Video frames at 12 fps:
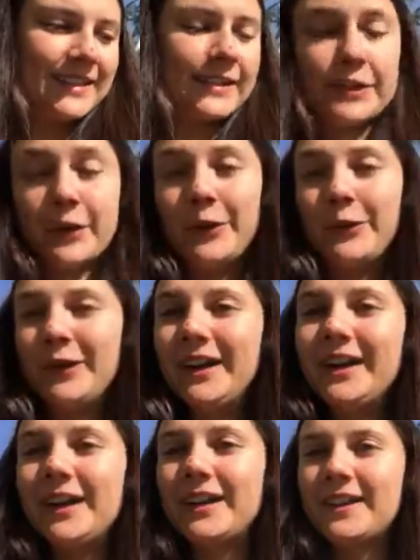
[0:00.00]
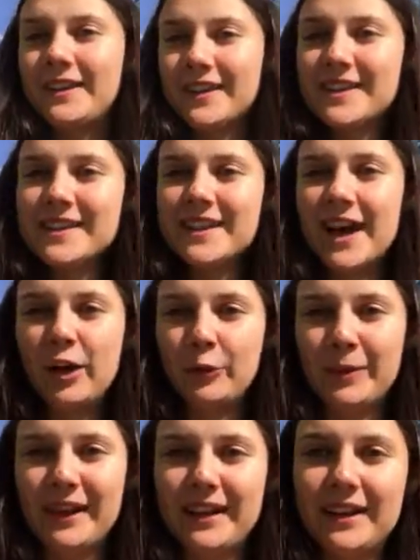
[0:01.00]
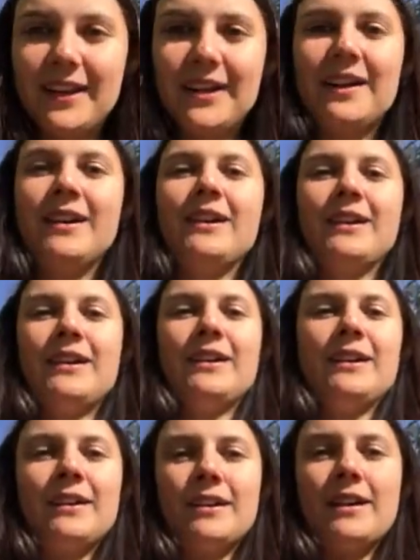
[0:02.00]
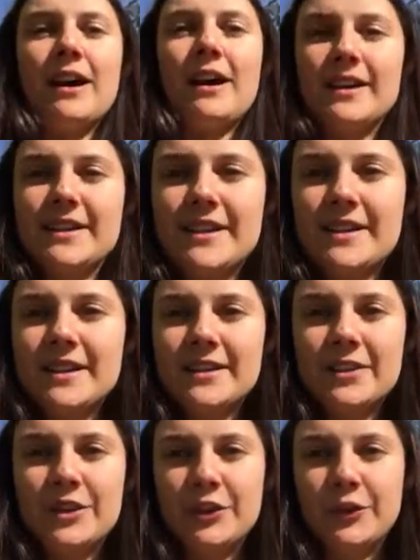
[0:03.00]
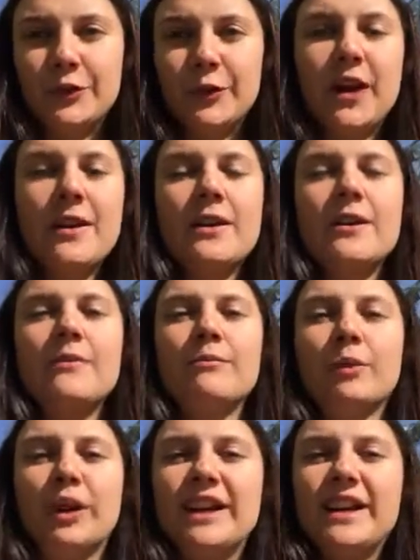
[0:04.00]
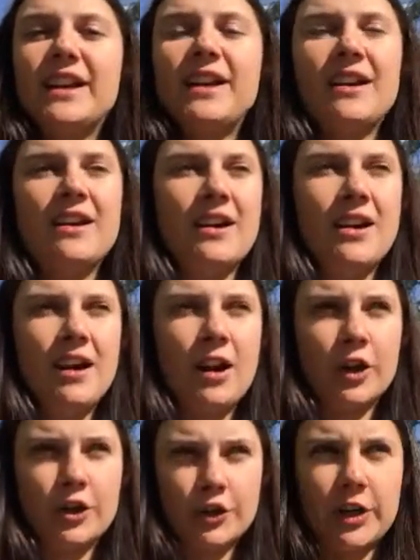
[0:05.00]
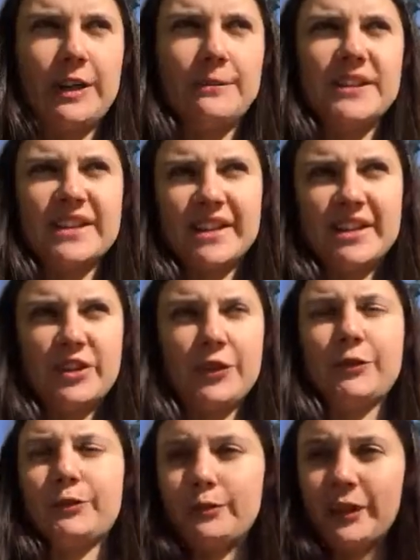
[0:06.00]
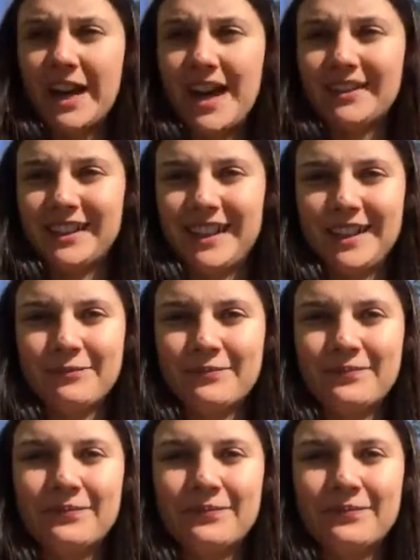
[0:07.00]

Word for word: So this is helping us to bring our dreams into reality.